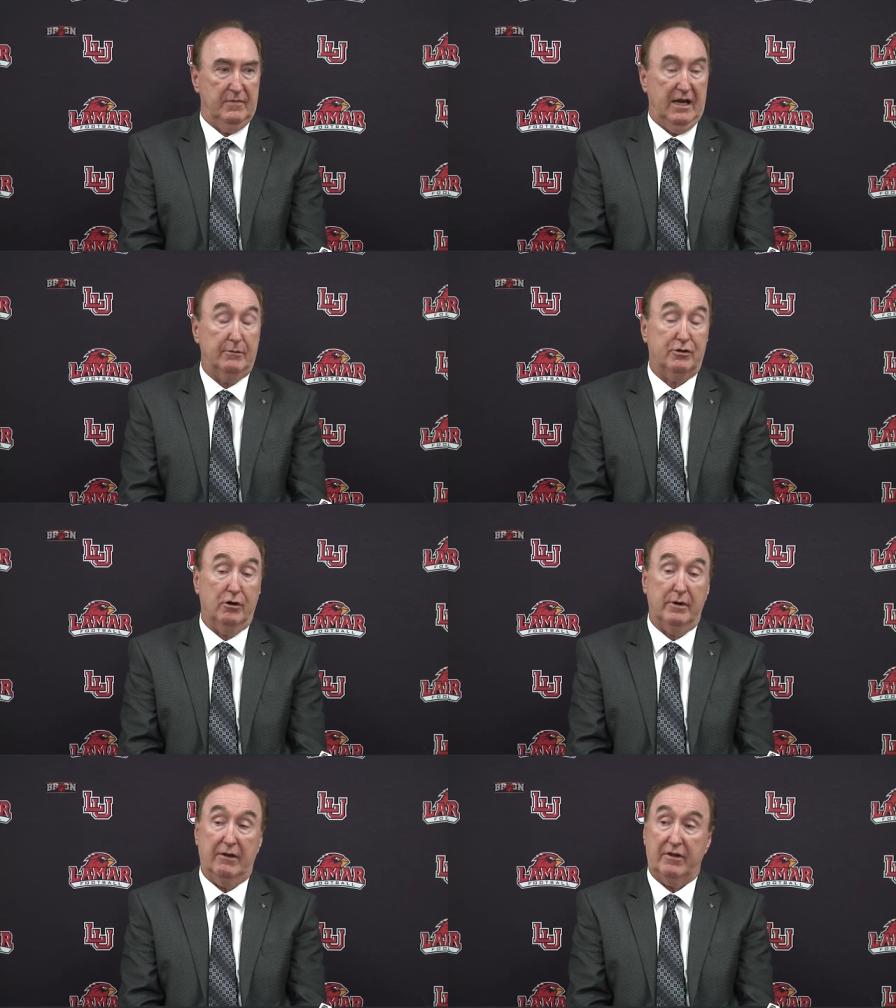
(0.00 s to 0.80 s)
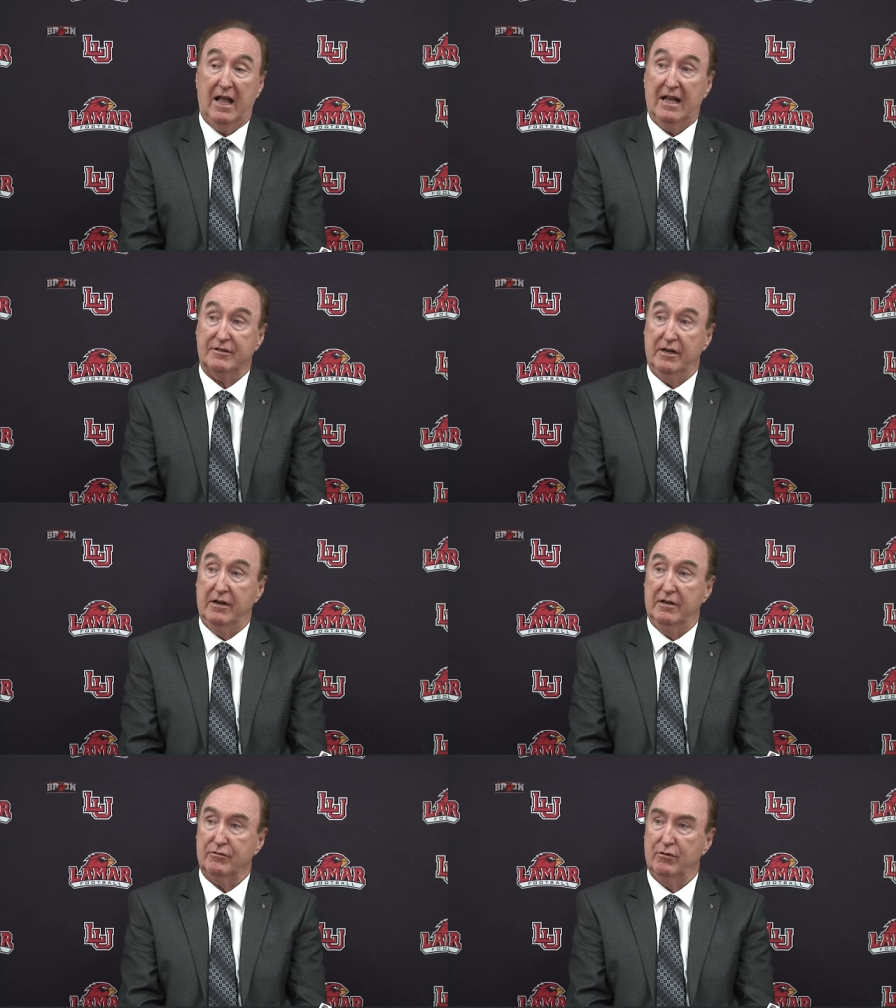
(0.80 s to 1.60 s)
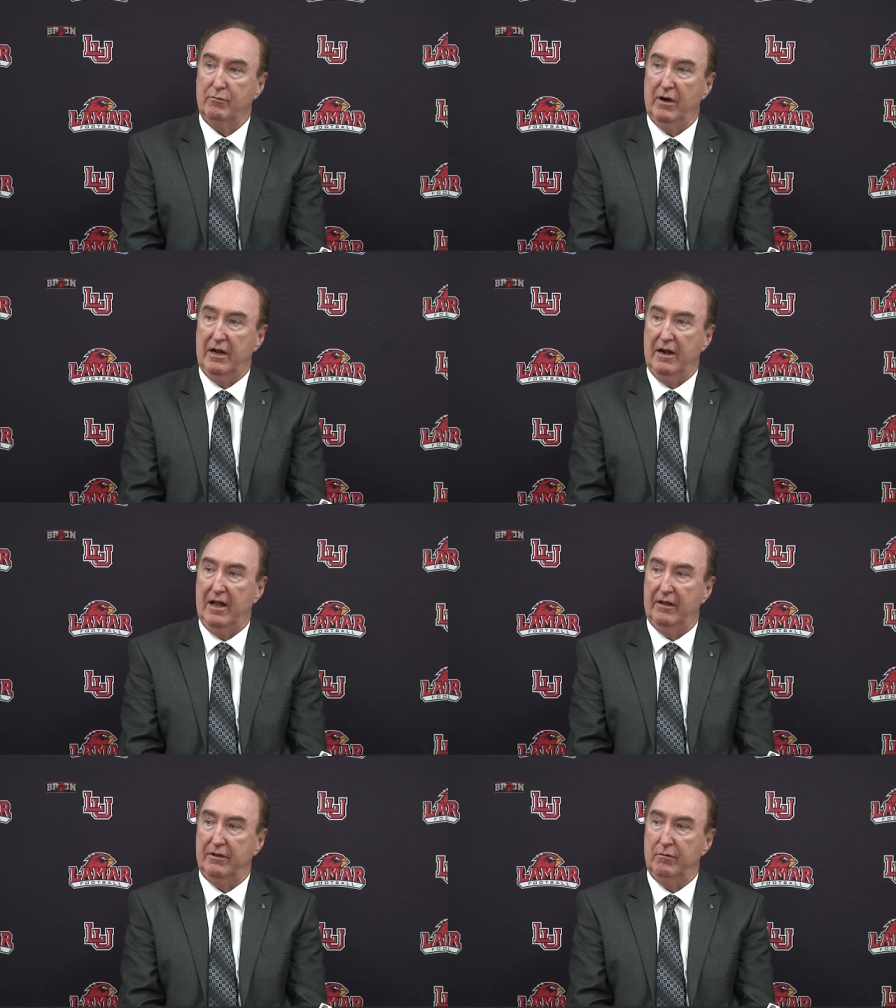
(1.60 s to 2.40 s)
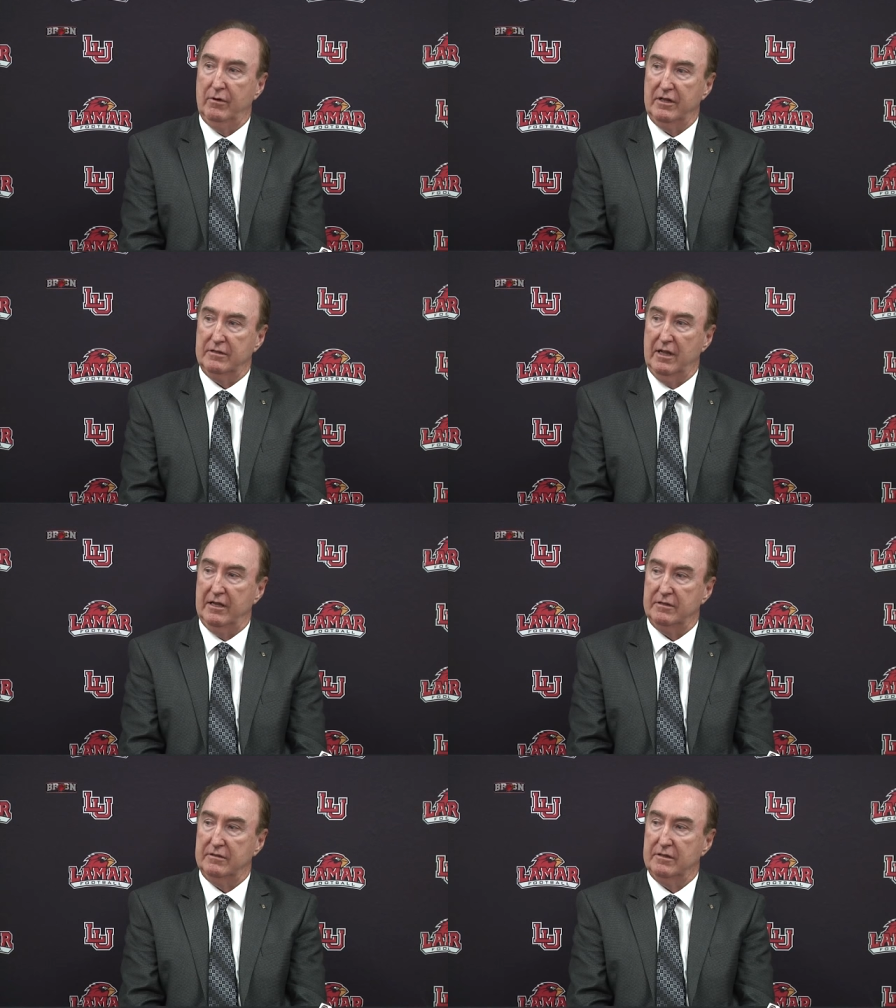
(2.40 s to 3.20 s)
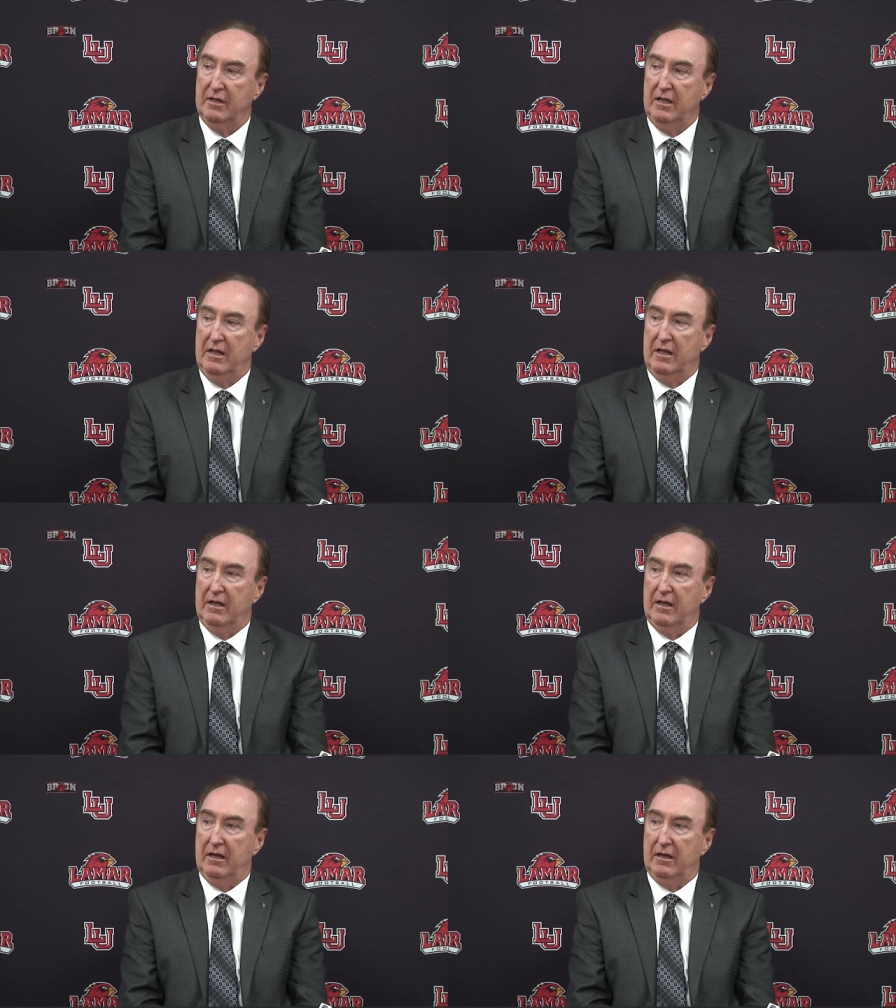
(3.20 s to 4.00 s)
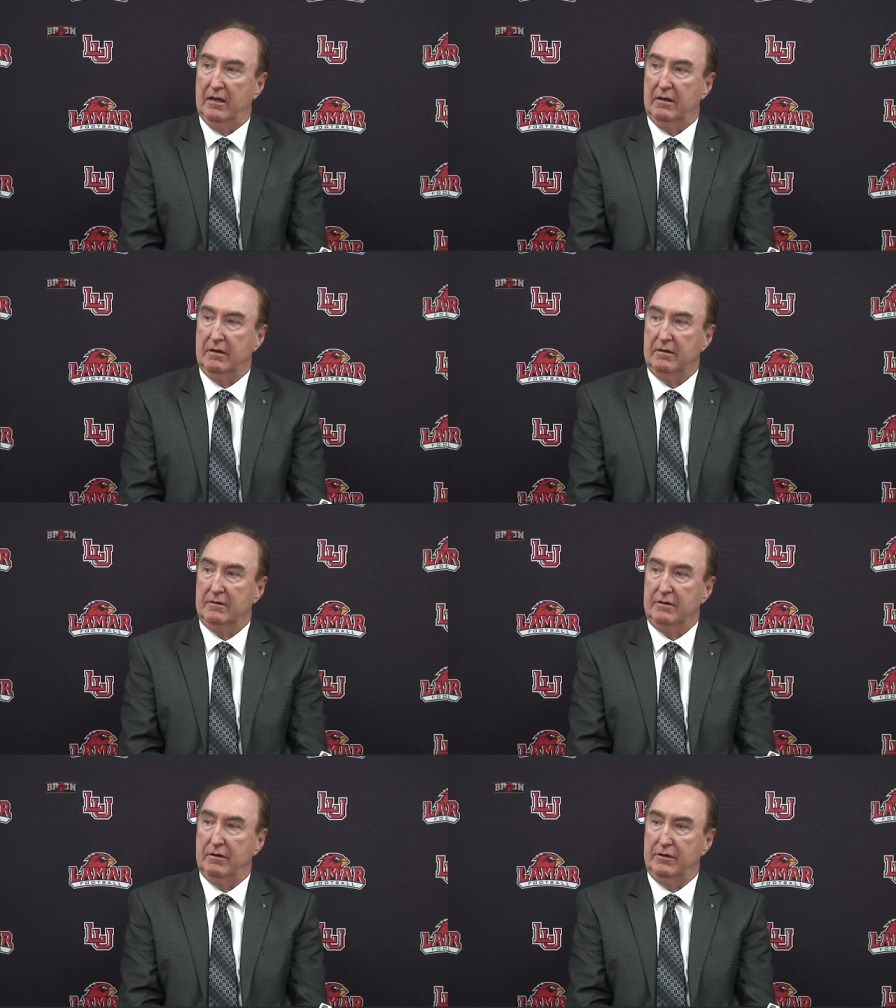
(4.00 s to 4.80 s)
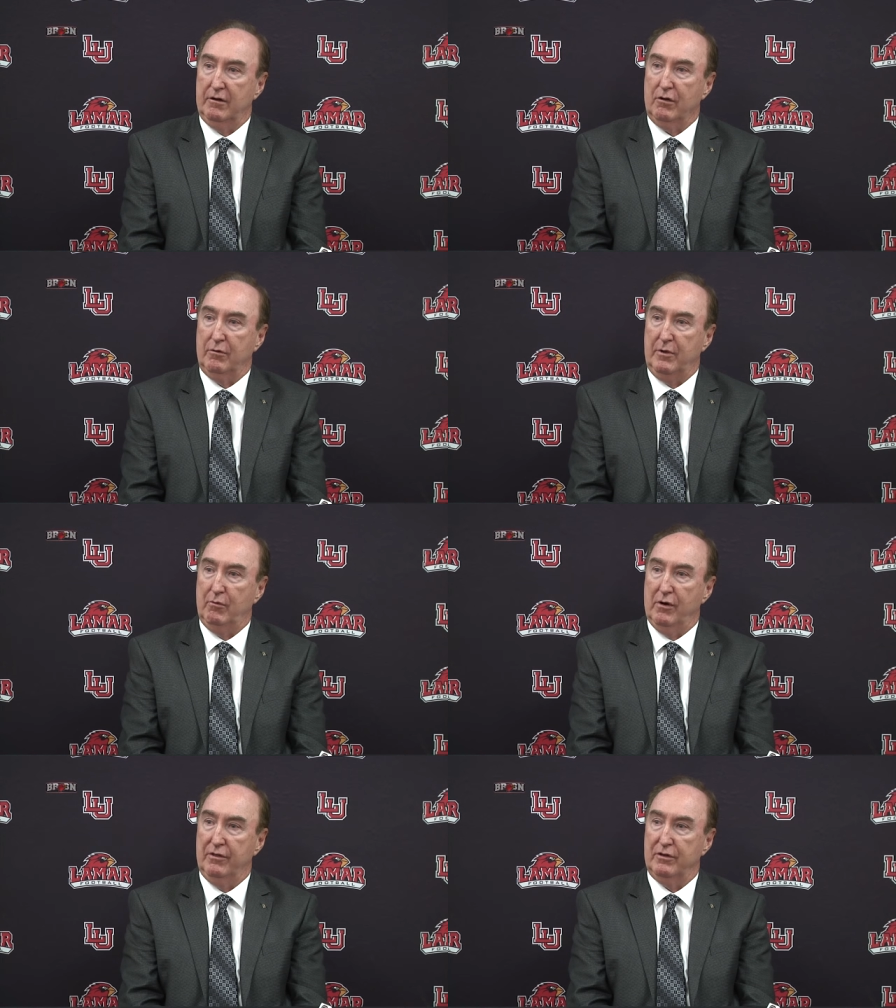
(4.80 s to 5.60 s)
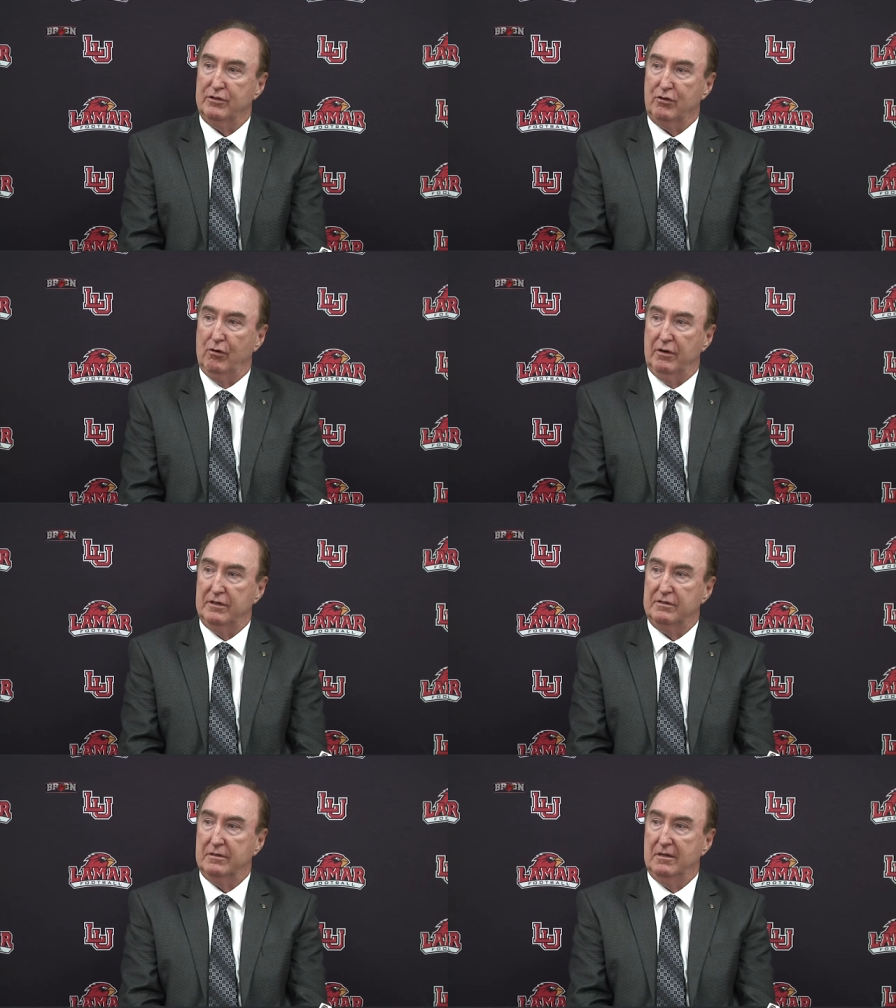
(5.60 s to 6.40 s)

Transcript: And I'm sure we have guys sitting in this room right now that one of these days is, uh, you know, you're going to be one of those stories.